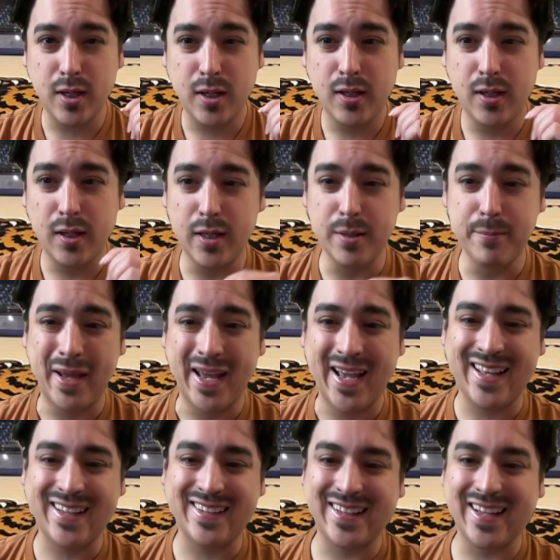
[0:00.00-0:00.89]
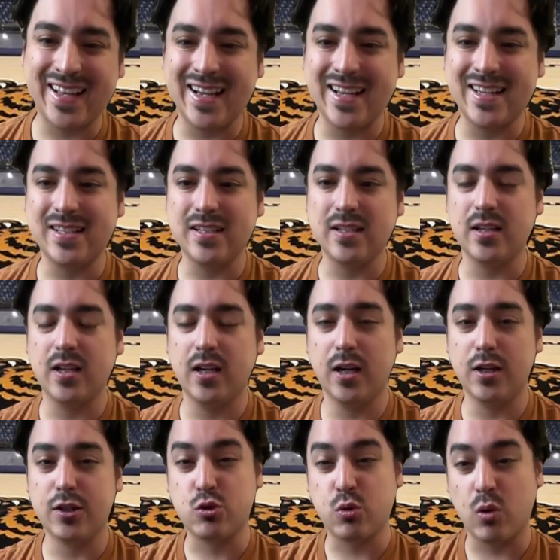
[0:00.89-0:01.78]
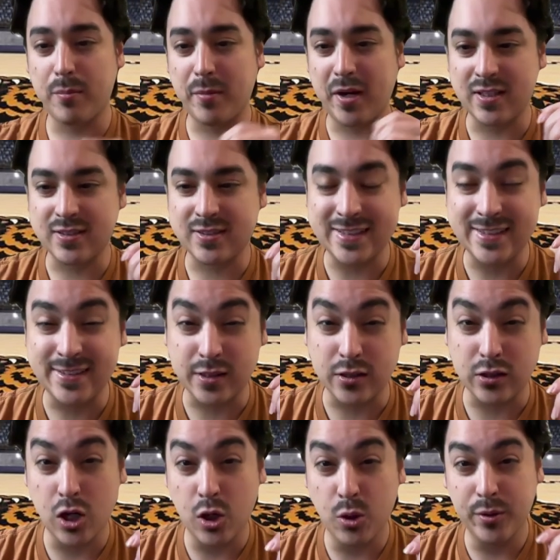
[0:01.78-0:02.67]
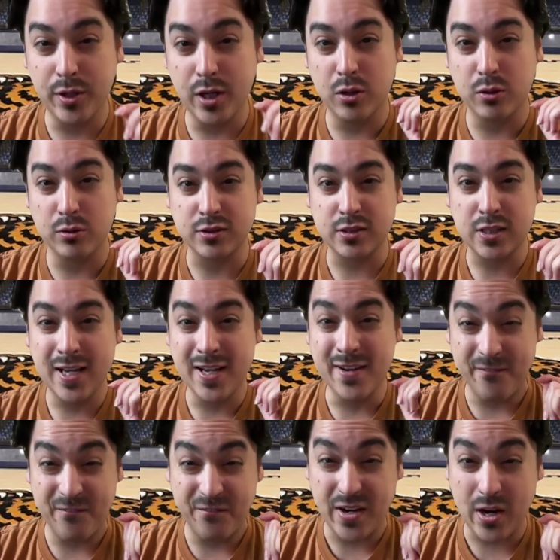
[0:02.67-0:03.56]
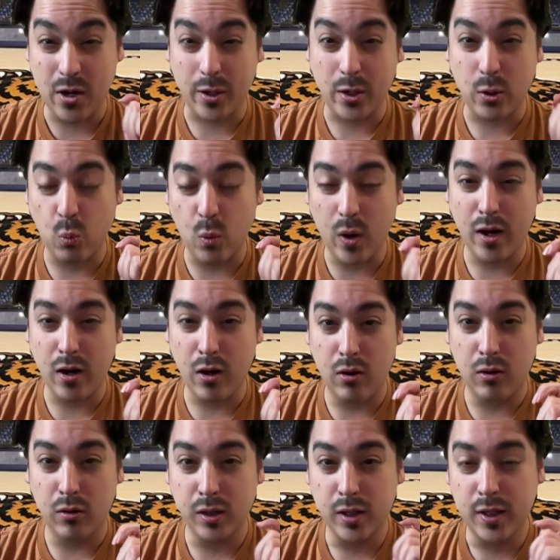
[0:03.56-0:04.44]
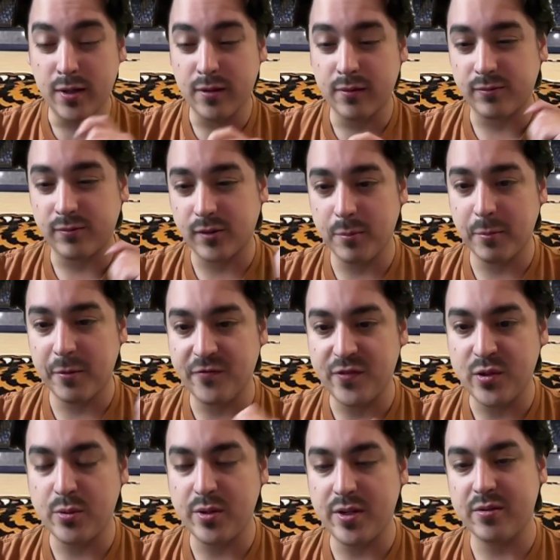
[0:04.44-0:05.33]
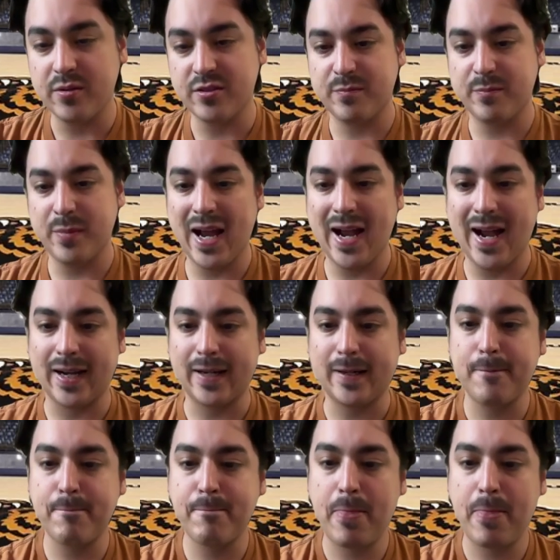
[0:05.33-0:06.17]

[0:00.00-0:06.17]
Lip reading: a man that Tuomas Isalo knows very well from a few years back,